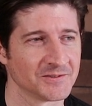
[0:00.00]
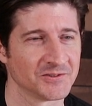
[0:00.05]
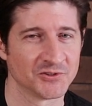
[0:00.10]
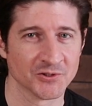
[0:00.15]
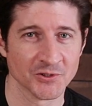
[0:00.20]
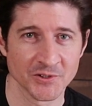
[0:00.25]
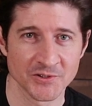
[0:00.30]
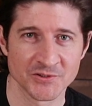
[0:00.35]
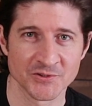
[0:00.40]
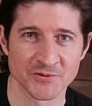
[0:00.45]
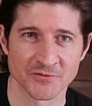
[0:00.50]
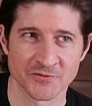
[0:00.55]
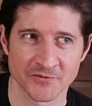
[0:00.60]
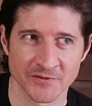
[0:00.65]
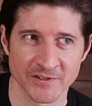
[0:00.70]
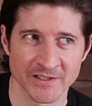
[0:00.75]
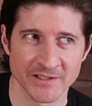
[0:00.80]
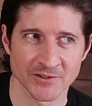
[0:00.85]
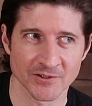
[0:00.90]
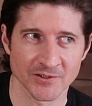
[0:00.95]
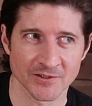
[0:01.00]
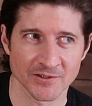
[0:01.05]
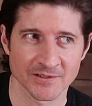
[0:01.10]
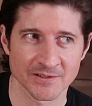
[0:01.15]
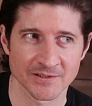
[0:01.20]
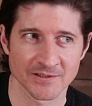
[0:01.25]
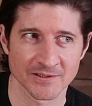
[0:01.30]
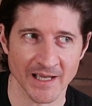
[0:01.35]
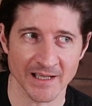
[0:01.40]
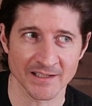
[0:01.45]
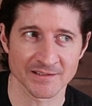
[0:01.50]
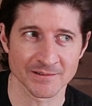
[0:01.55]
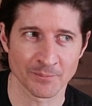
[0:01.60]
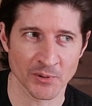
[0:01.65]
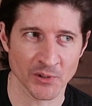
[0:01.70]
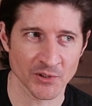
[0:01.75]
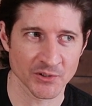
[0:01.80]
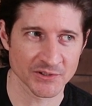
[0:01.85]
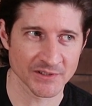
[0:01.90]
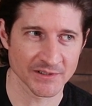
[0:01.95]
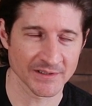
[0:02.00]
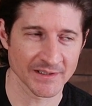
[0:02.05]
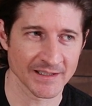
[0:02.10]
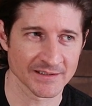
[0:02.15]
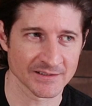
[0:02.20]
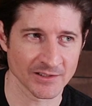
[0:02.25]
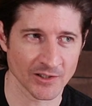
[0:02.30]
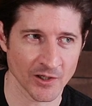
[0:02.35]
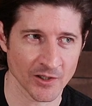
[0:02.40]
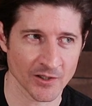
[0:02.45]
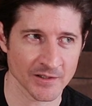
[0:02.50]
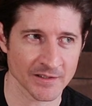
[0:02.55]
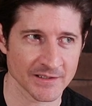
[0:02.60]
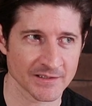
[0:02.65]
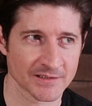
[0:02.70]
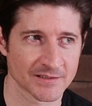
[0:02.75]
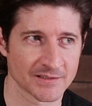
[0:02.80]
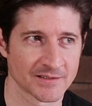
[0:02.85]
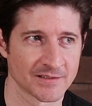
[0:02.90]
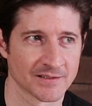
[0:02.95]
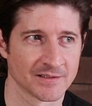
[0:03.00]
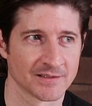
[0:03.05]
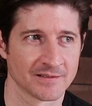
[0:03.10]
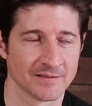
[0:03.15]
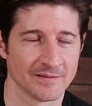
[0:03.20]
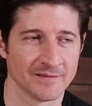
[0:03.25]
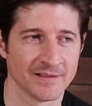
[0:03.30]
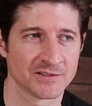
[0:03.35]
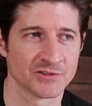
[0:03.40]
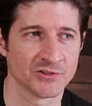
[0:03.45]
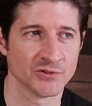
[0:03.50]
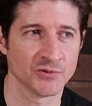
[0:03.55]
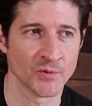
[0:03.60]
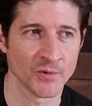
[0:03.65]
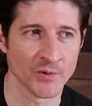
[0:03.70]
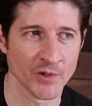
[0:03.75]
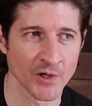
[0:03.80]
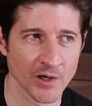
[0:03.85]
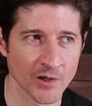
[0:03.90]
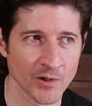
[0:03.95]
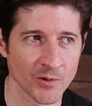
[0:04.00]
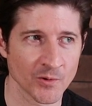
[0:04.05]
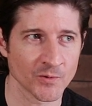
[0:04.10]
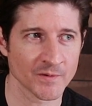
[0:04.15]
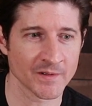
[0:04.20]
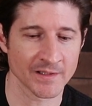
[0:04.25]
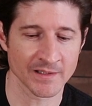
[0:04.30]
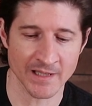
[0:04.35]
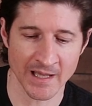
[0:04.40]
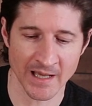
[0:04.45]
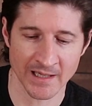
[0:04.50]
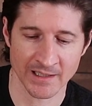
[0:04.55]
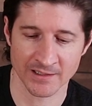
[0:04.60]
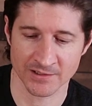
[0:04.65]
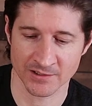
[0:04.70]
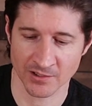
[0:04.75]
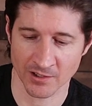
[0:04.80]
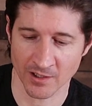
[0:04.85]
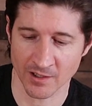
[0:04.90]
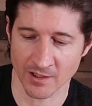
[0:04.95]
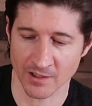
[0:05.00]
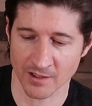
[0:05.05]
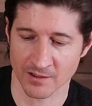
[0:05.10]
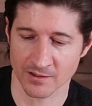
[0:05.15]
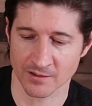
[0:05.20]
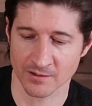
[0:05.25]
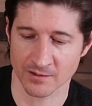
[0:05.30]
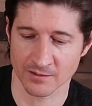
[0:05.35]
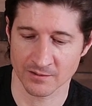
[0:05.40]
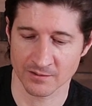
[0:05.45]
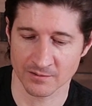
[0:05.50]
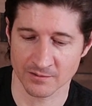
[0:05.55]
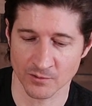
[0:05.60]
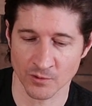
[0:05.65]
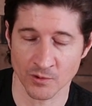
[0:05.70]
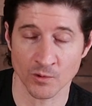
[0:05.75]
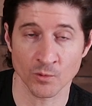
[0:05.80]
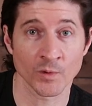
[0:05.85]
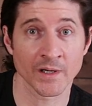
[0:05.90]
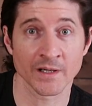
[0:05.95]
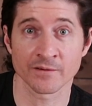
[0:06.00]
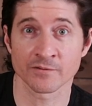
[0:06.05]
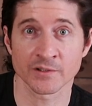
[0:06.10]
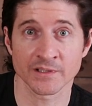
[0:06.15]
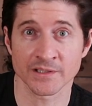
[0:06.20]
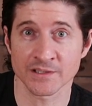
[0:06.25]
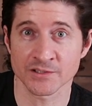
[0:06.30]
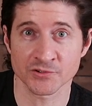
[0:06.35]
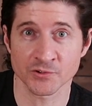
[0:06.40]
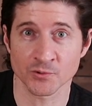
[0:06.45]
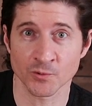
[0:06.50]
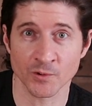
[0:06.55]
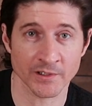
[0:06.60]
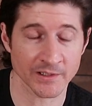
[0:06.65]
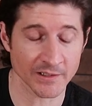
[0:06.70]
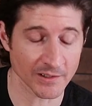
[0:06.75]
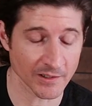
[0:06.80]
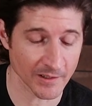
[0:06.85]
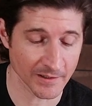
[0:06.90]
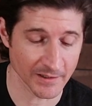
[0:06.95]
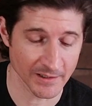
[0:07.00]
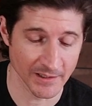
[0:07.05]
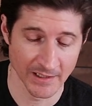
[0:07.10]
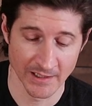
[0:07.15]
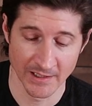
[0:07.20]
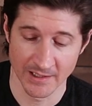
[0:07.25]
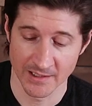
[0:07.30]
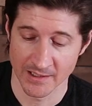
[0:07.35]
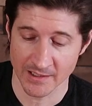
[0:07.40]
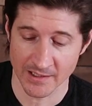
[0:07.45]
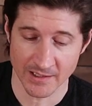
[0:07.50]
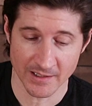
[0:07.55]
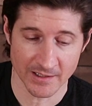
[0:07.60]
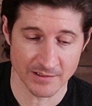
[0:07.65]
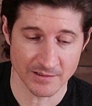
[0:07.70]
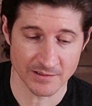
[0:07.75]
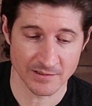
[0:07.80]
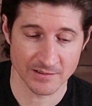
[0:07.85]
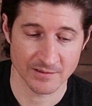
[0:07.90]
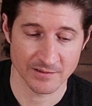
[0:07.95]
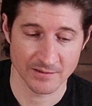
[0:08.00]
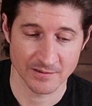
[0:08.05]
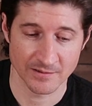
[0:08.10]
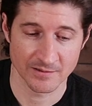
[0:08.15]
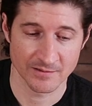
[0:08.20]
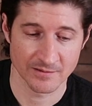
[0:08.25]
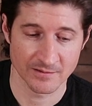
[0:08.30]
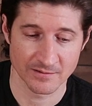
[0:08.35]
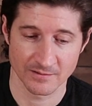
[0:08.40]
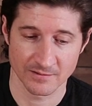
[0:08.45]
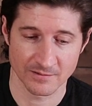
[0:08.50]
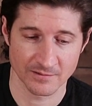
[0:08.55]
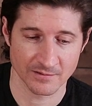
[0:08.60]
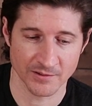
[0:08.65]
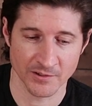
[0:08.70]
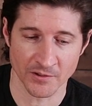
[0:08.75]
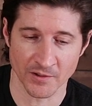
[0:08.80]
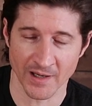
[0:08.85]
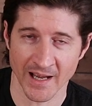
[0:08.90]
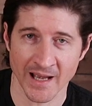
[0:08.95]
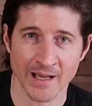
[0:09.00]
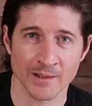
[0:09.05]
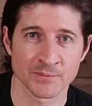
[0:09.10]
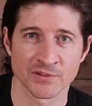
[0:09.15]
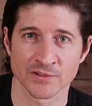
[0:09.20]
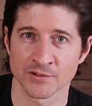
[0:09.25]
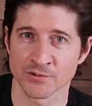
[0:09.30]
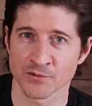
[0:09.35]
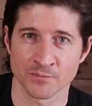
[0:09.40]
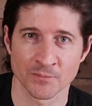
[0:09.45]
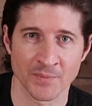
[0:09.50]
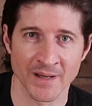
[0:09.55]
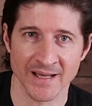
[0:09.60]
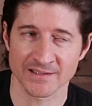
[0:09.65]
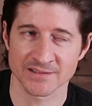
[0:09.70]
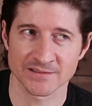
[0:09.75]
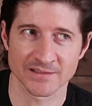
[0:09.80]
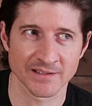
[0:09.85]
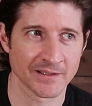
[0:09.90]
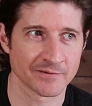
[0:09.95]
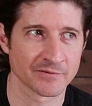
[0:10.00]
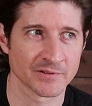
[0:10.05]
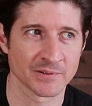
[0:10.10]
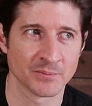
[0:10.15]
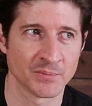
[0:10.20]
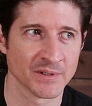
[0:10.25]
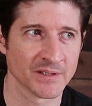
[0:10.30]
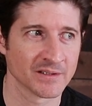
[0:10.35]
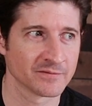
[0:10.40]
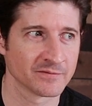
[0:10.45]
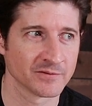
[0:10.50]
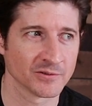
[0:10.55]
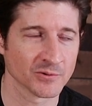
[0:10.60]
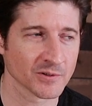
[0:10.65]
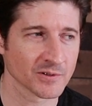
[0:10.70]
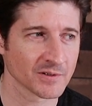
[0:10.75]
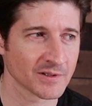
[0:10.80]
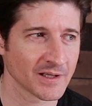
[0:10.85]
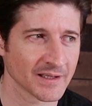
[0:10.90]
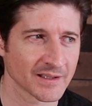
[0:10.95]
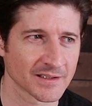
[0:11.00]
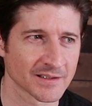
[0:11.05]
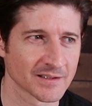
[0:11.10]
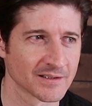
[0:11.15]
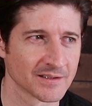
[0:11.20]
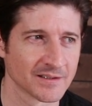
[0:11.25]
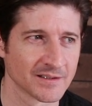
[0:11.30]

good you feel as a person, as an artist, that you know that that guitar or whatever it is you're working on is your absolute best and every bit of your like